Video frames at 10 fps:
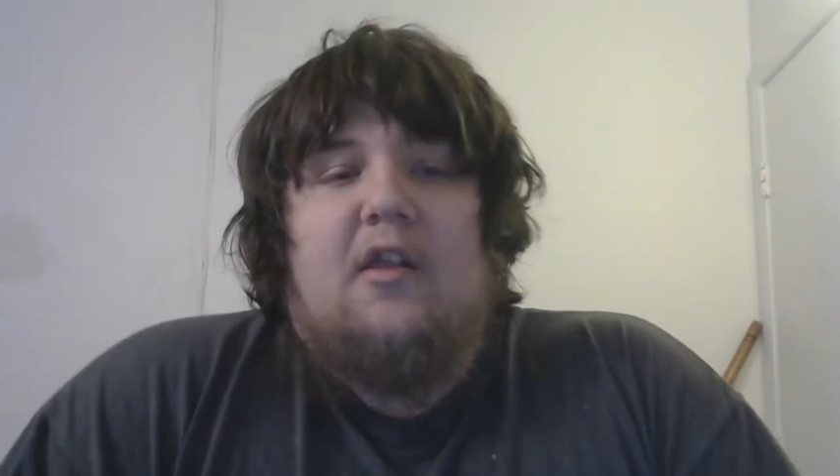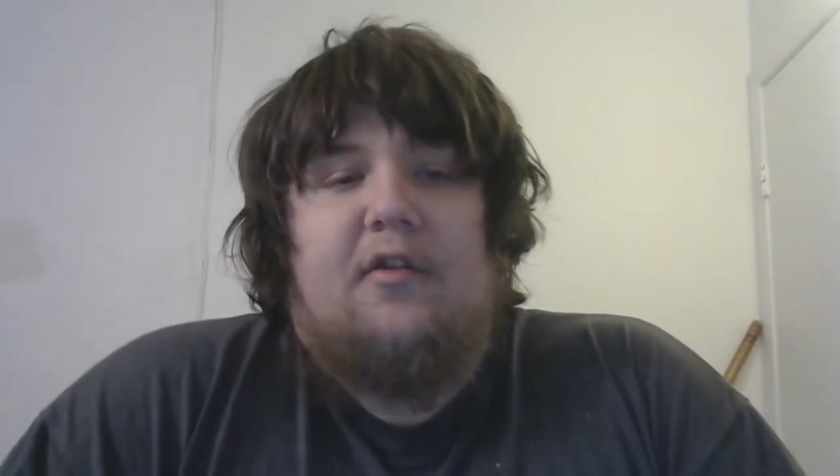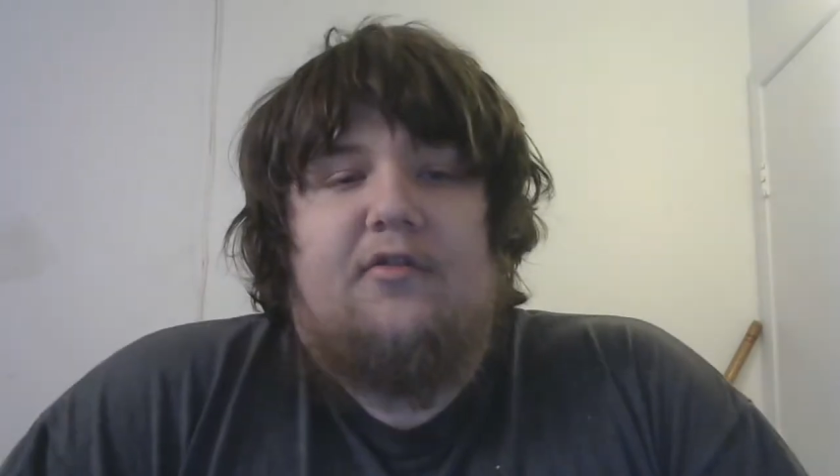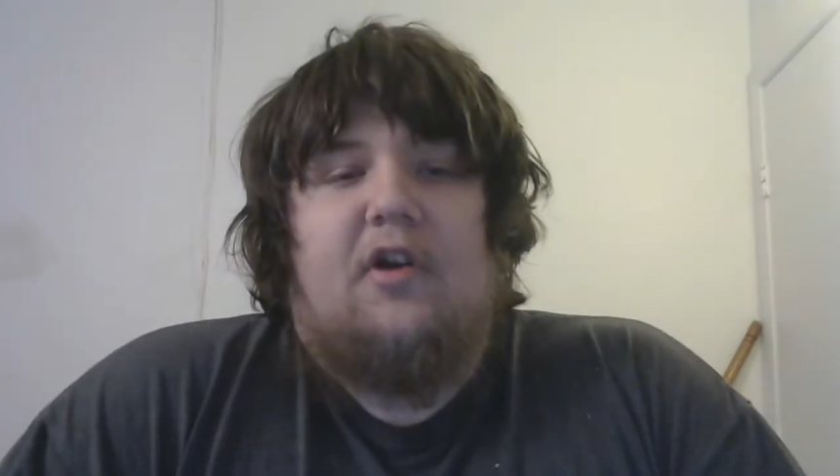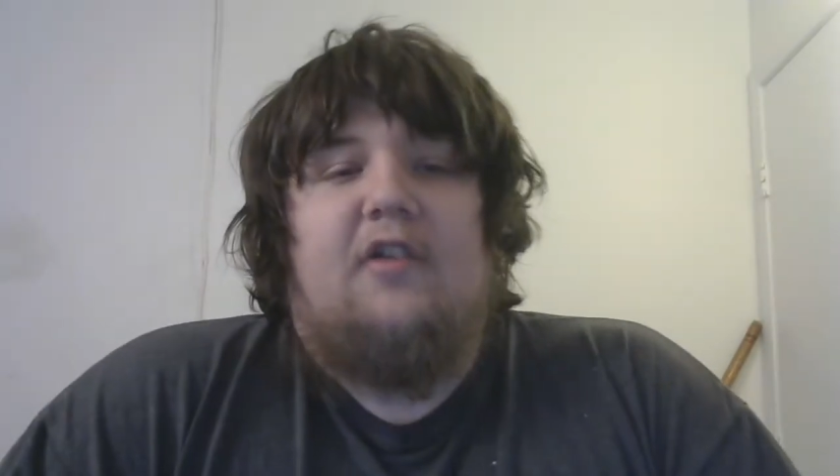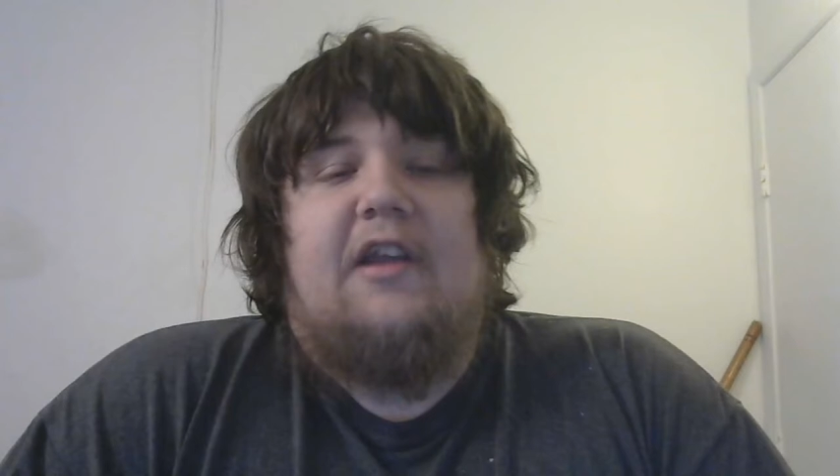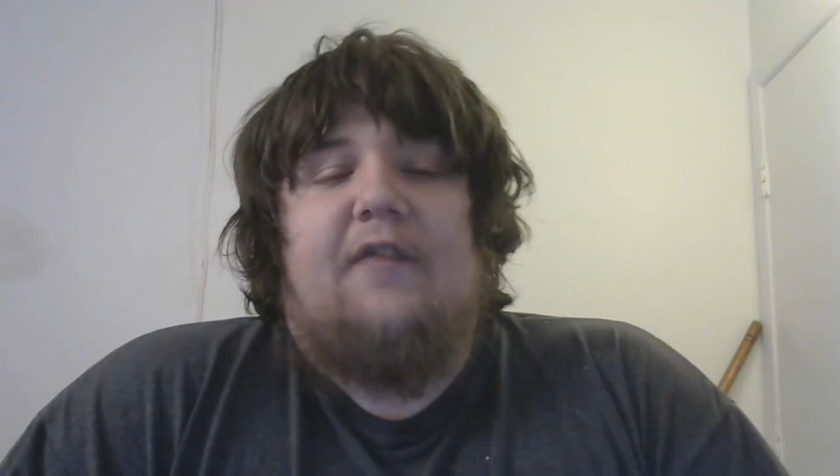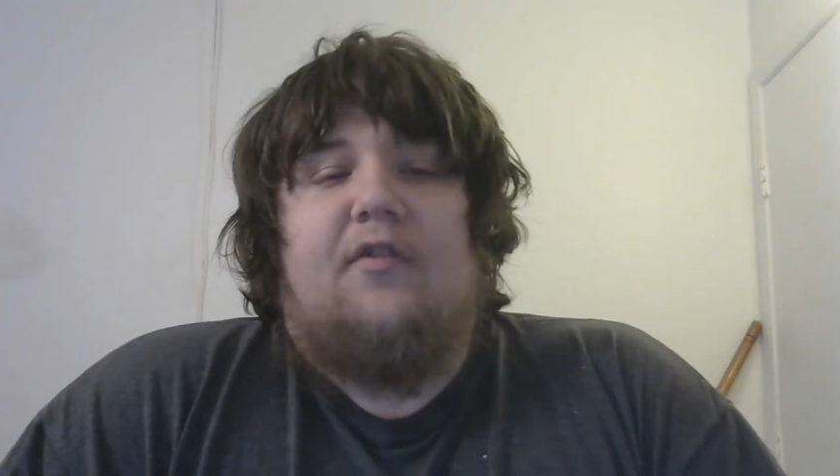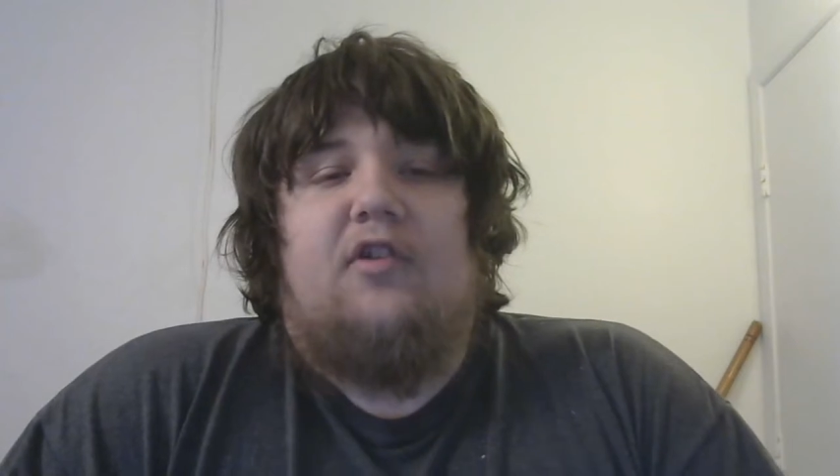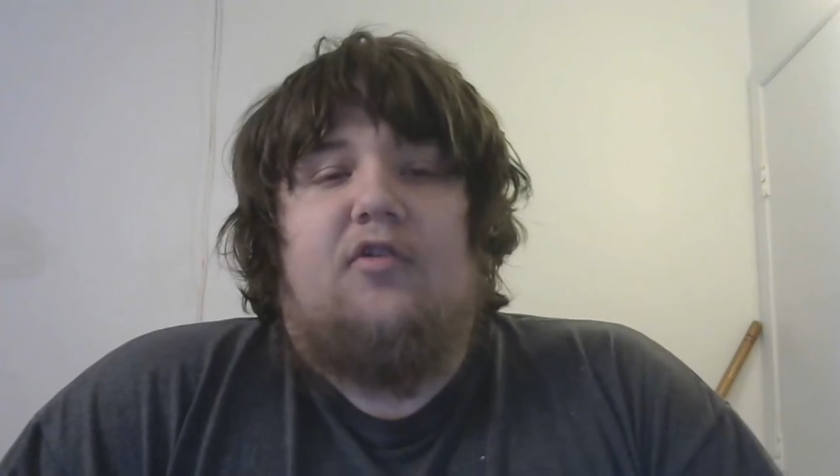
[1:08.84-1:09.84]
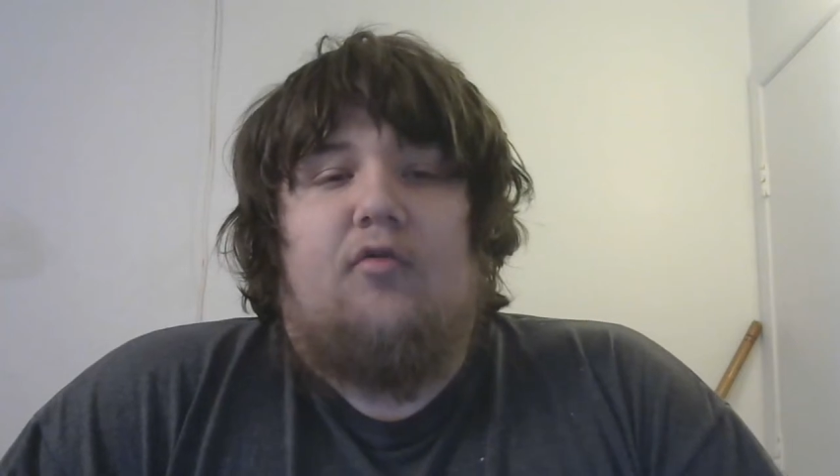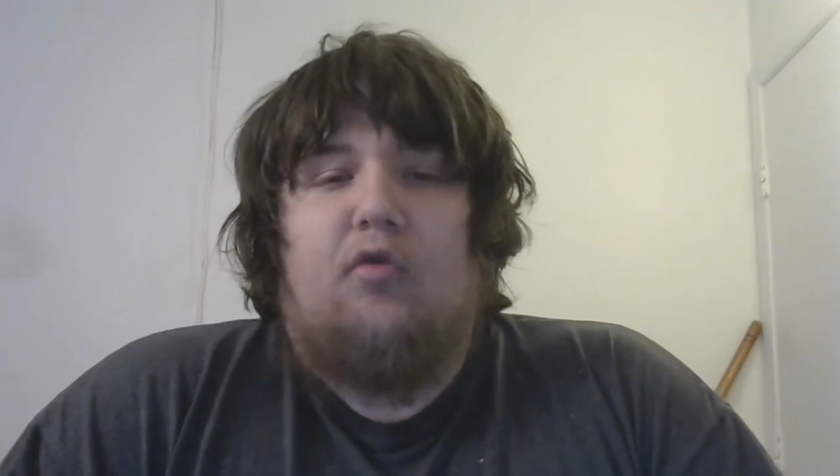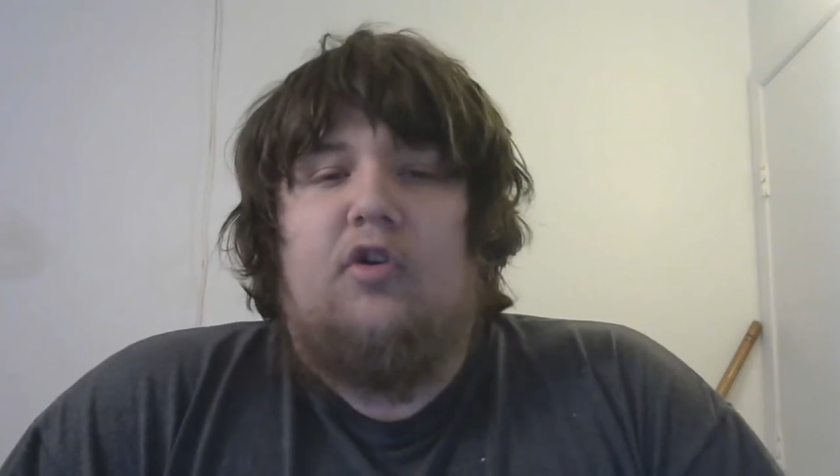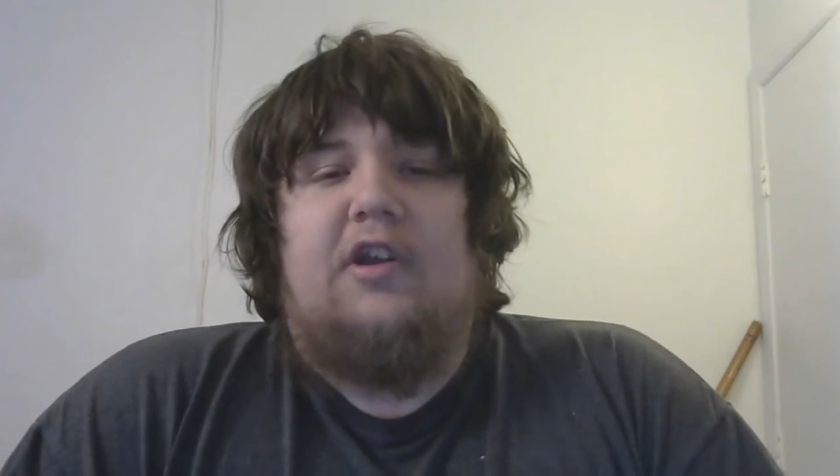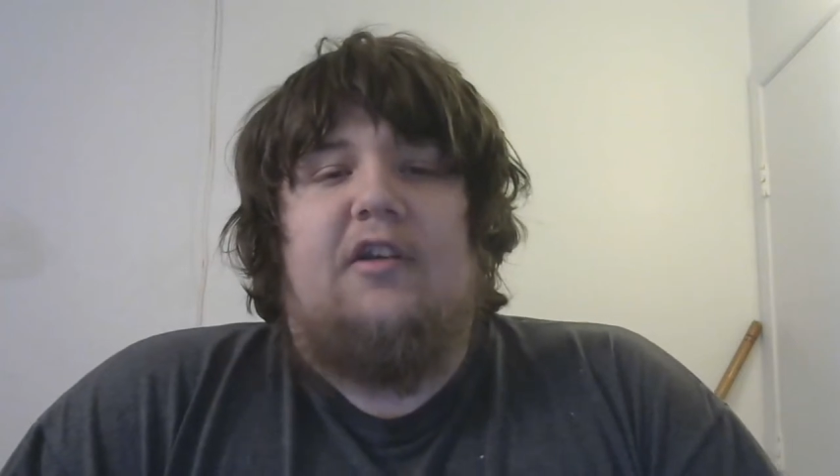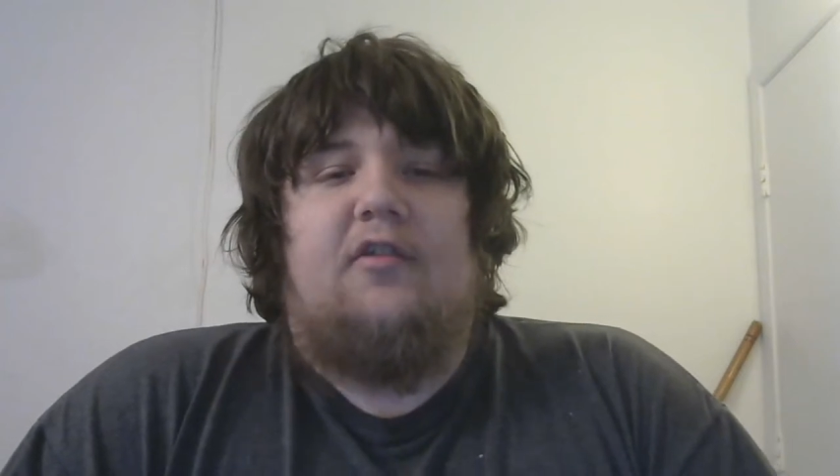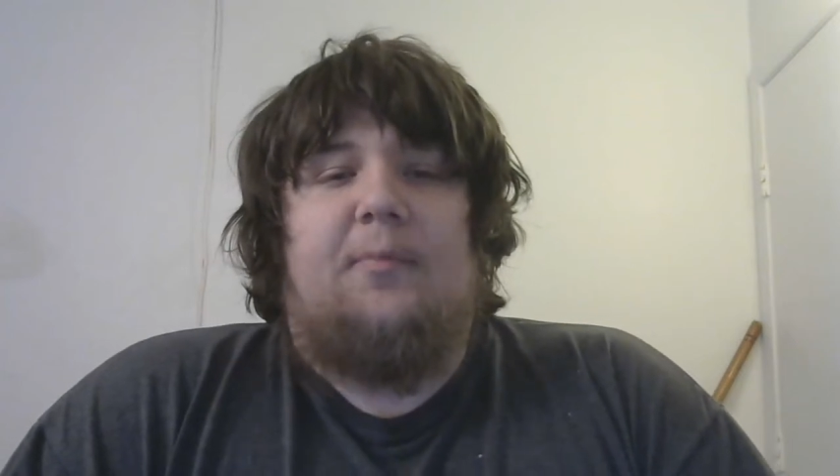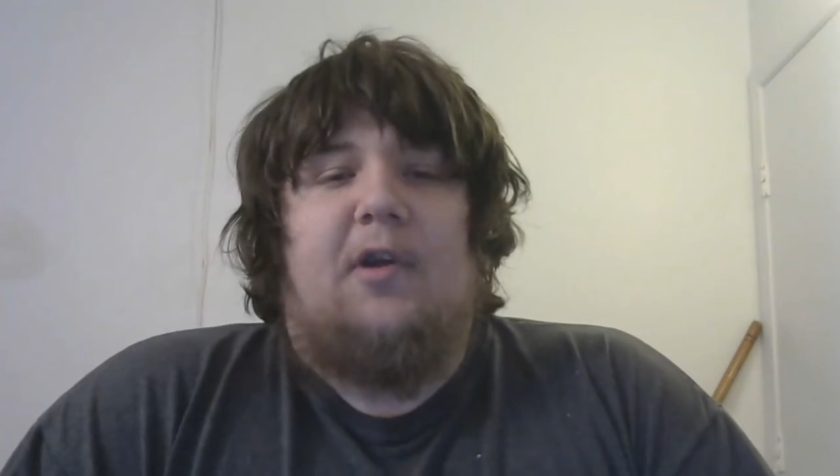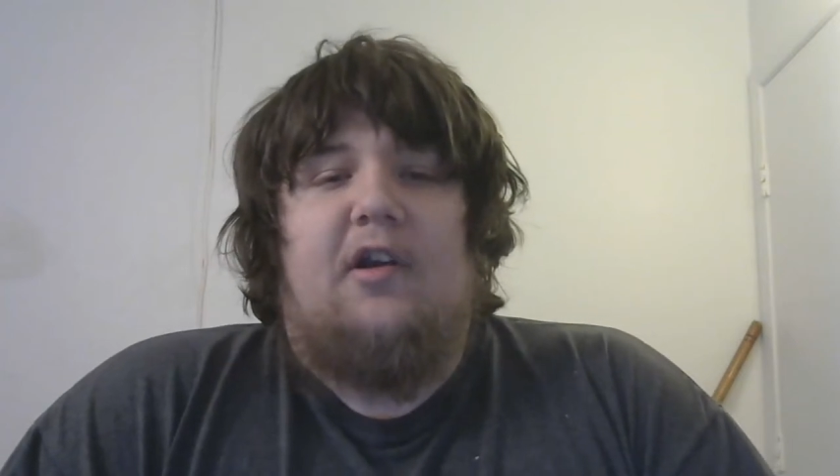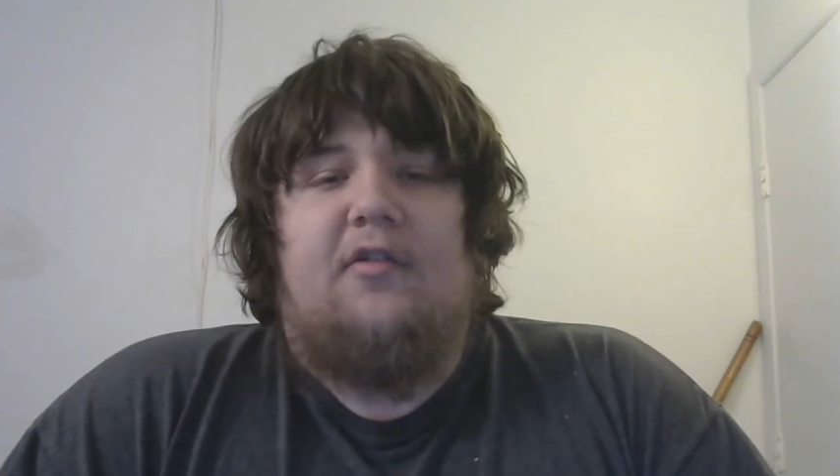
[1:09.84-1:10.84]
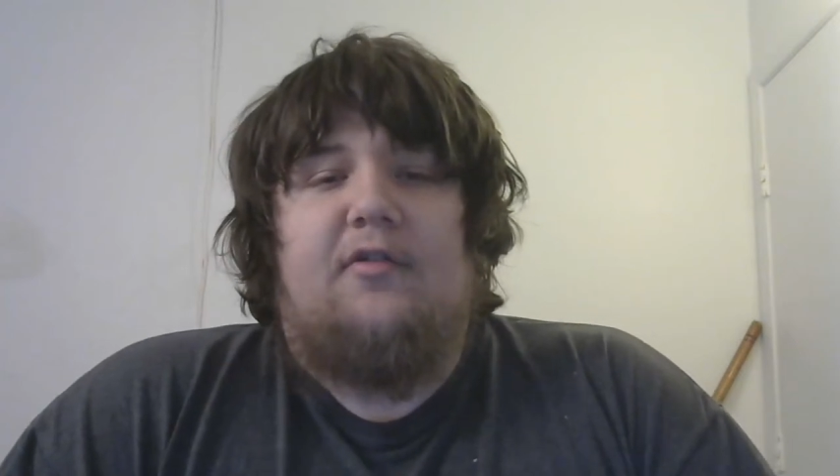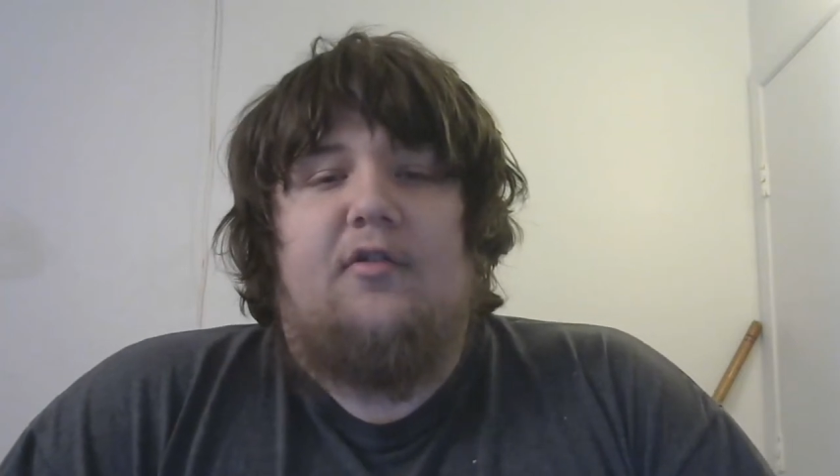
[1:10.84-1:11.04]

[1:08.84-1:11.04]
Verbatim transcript: The start date for this grueling experience